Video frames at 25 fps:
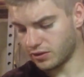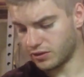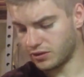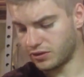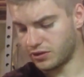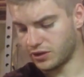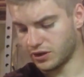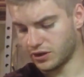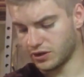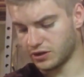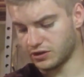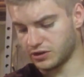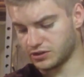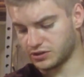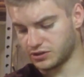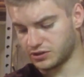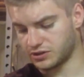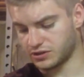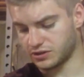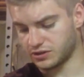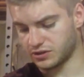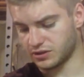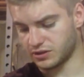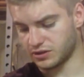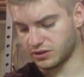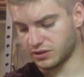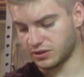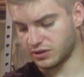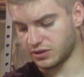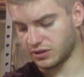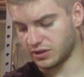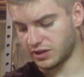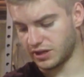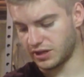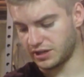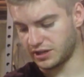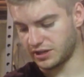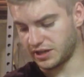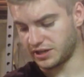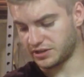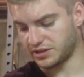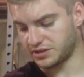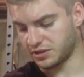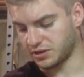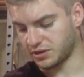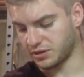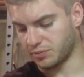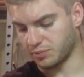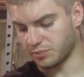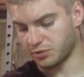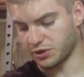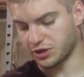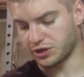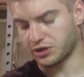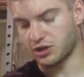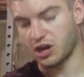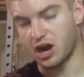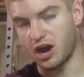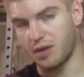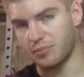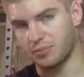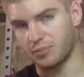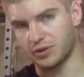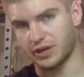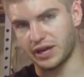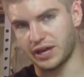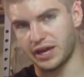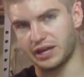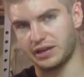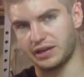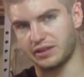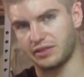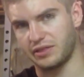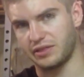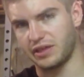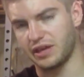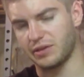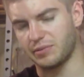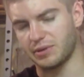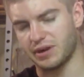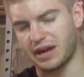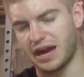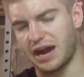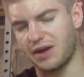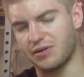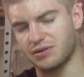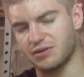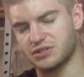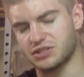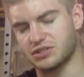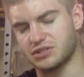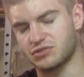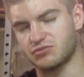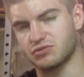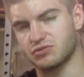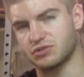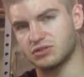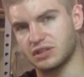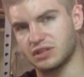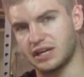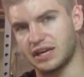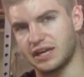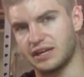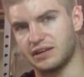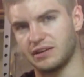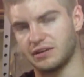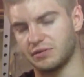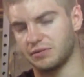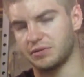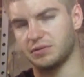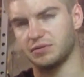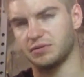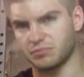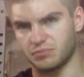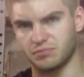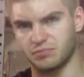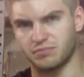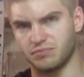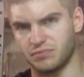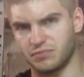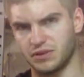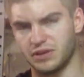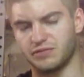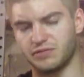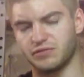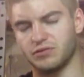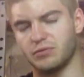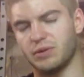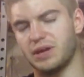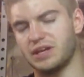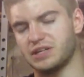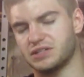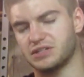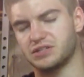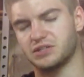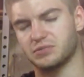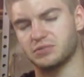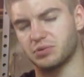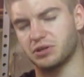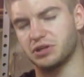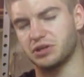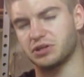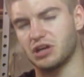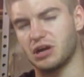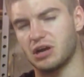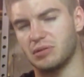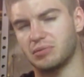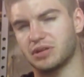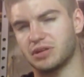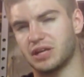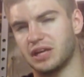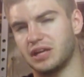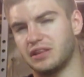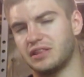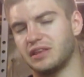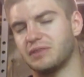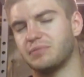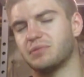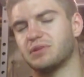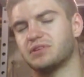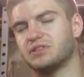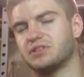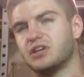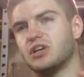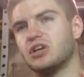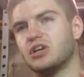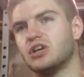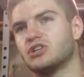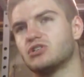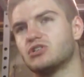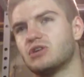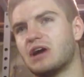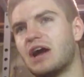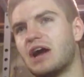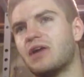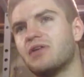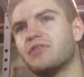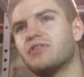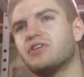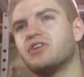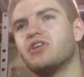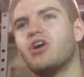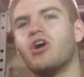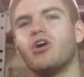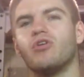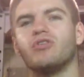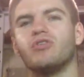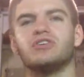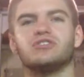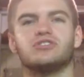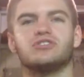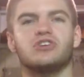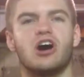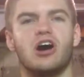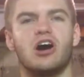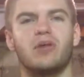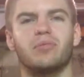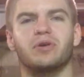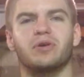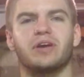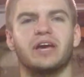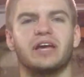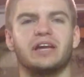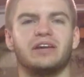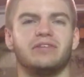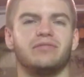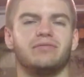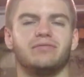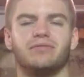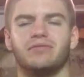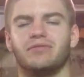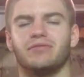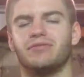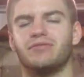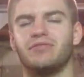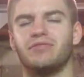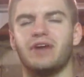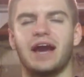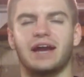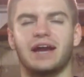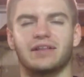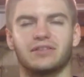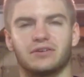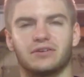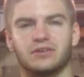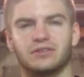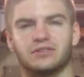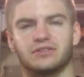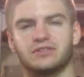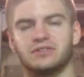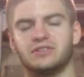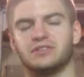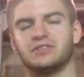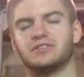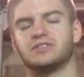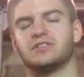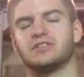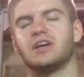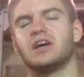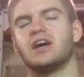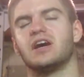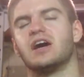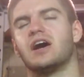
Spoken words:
it's a pretty complicated thing, but how does this relate? Inflammation's a pretty complicated thing, but so how do all these complicated factors, these